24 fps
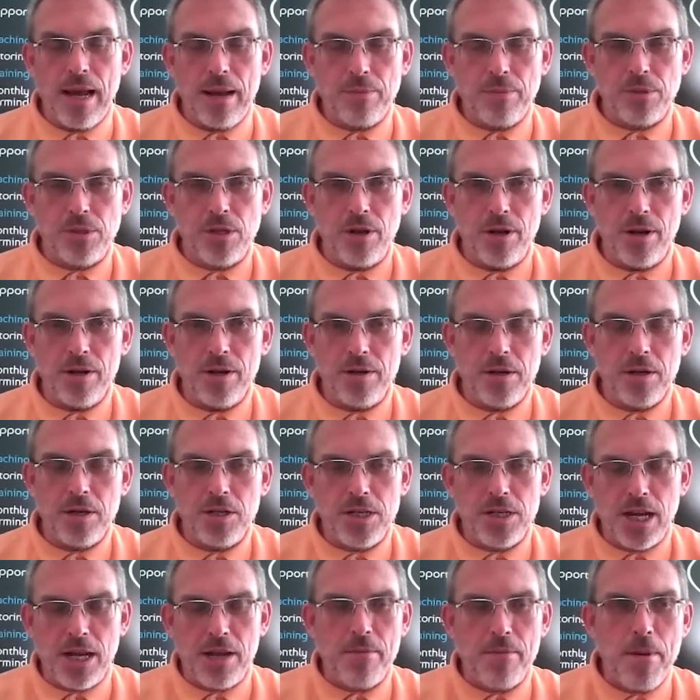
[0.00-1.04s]
absolutely. You're
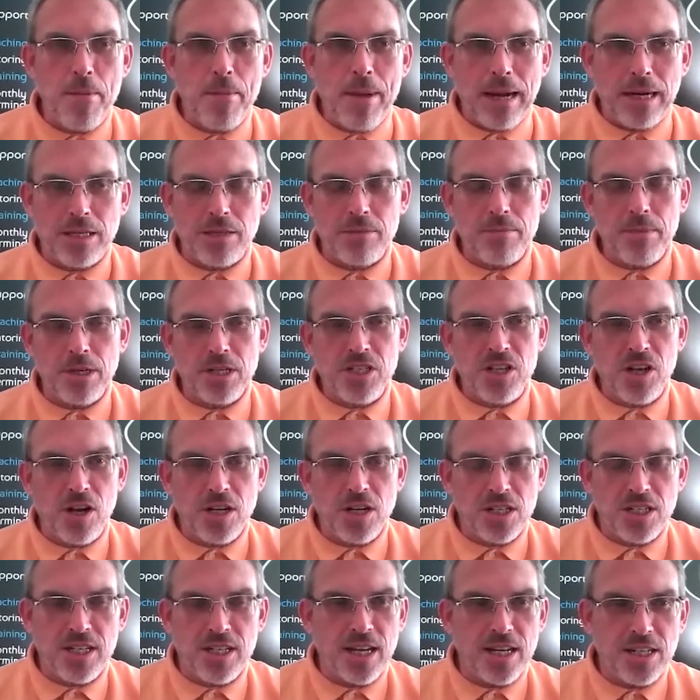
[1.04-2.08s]
taking me back to my
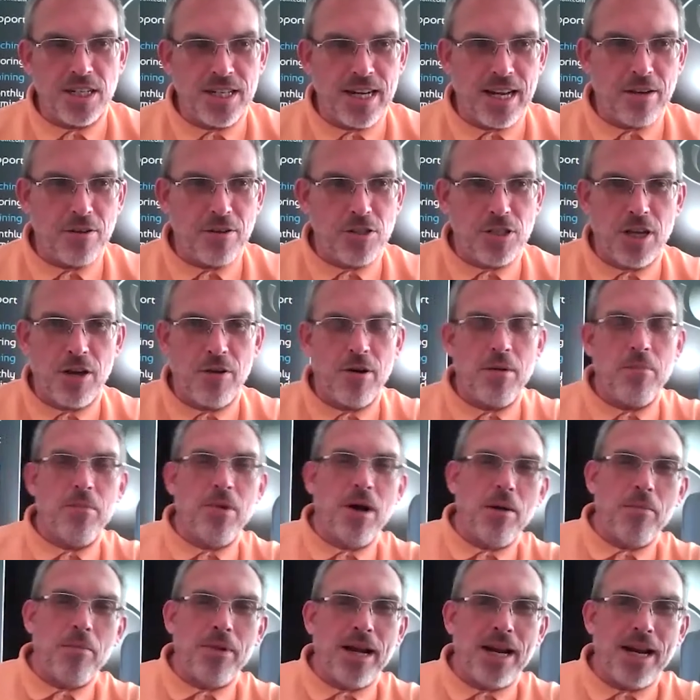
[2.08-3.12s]
science days now, so I'm,
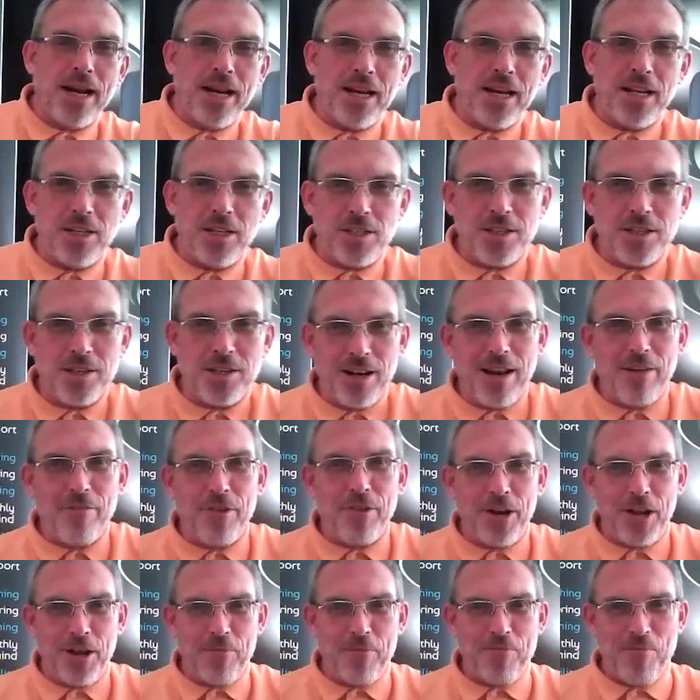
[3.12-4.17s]
I'm getting this, loving
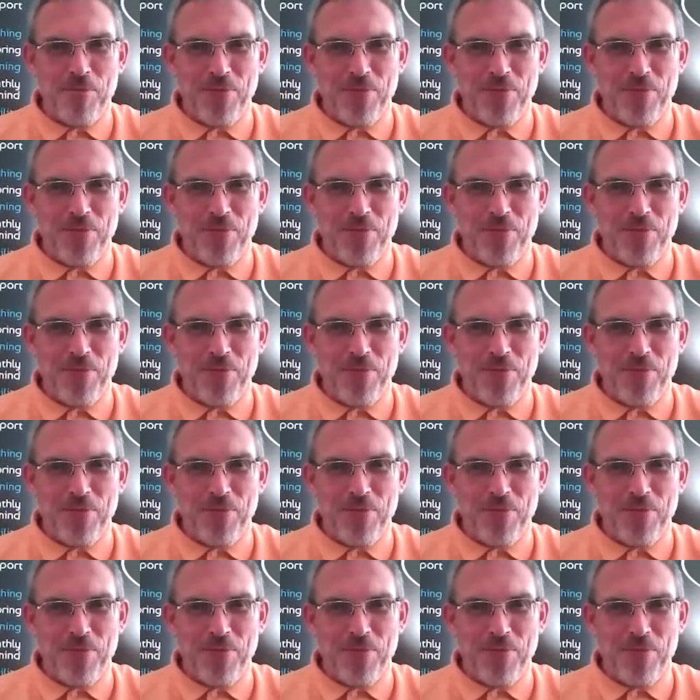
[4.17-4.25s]
it.